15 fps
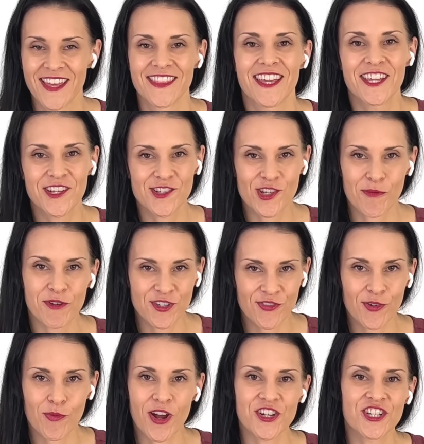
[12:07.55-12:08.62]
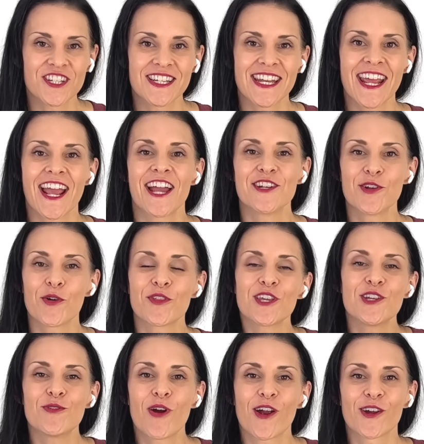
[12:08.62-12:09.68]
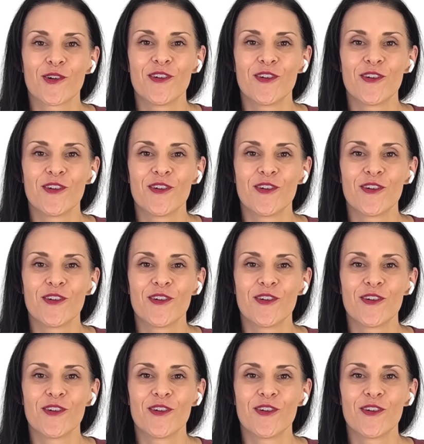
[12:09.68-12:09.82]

Thank you so much for watching today. I know that you are